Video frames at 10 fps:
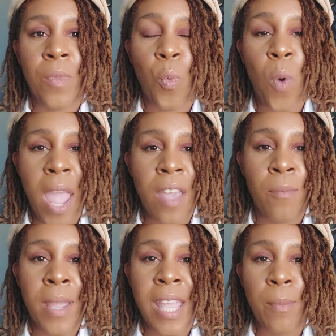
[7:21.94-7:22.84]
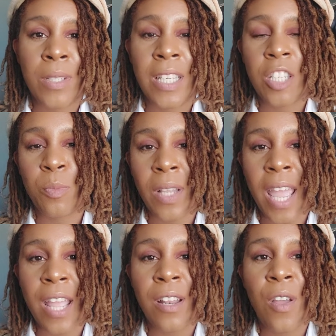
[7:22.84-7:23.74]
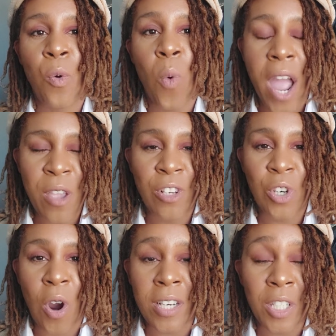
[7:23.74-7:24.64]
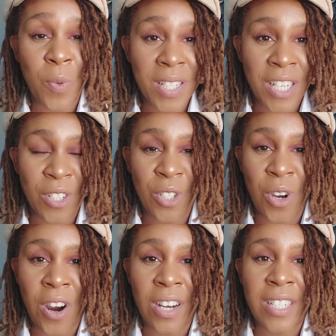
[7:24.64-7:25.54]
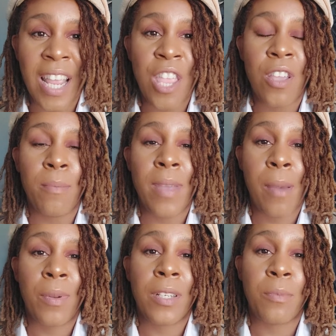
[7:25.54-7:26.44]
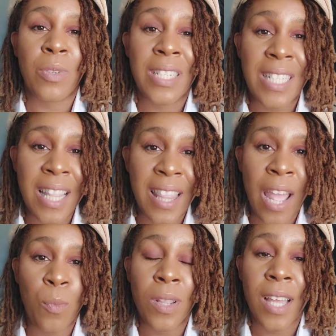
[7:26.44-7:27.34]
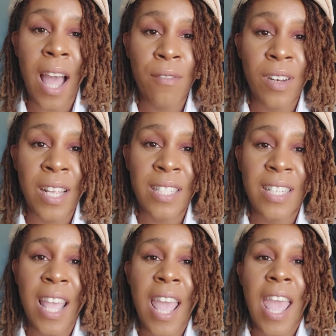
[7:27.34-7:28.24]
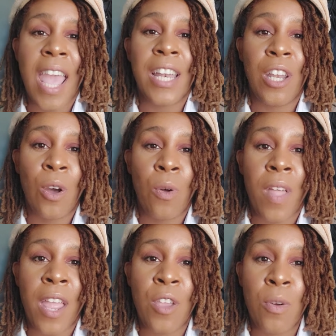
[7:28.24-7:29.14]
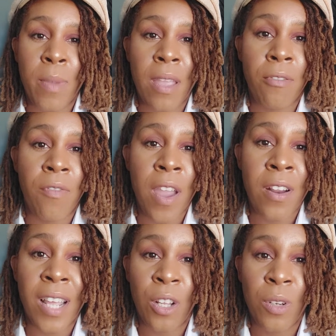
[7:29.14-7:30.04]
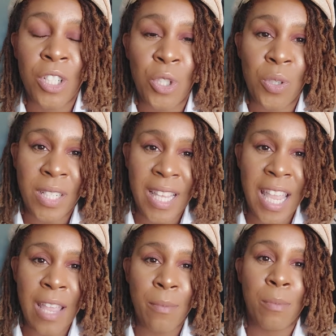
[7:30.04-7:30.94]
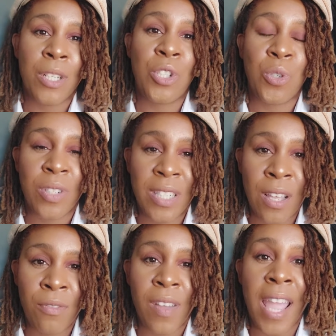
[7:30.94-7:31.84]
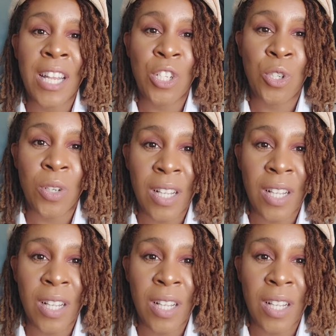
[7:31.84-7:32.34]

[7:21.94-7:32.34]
way of being able to explain why you charge the rates that you charge, and you can be able to present that with confidence and know that you're being fair not only to your team, but to yourself and to your